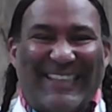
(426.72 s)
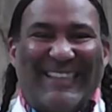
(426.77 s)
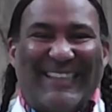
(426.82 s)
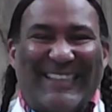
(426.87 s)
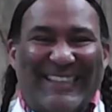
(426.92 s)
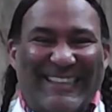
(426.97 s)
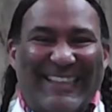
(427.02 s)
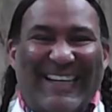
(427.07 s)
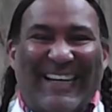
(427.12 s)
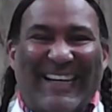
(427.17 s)

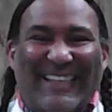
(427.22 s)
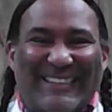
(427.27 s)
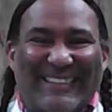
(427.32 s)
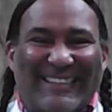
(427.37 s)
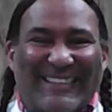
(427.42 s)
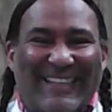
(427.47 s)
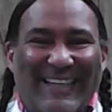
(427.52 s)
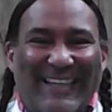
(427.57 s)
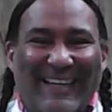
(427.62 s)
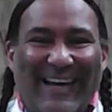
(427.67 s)

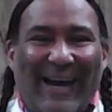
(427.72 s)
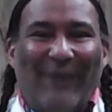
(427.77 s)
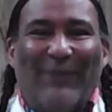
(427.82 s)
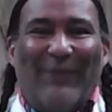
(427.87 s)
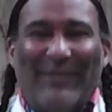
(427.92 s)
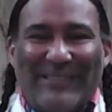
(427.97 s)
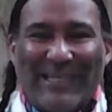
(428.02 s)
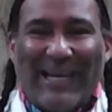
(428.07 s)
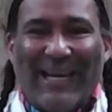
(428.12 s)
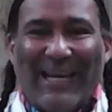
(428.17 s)
Yes. I
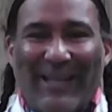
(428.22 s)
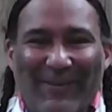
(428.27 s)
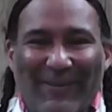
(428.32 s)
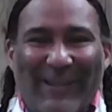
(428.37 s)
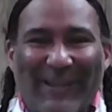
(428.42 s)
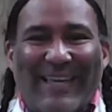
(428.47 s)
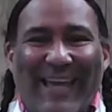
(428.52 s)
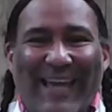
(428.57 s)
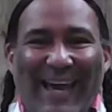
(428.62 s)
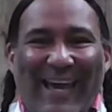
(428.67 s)
wish I had
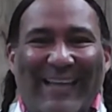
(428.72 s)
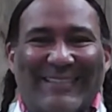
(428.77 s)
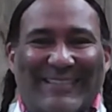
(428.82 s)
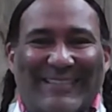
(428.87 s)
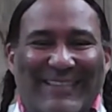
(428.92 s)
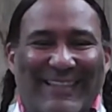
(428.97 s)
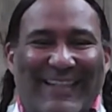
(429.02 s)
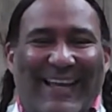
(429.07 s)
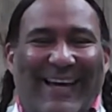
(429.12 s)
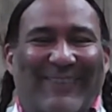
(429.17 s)
been
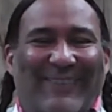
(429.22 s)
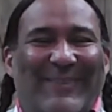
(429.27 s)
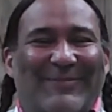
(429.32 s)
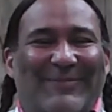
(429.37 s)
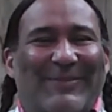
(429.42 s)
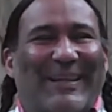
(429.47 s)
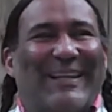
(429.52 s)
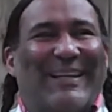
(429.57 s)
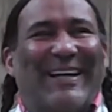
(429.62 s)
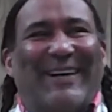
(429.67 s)
cast in that one.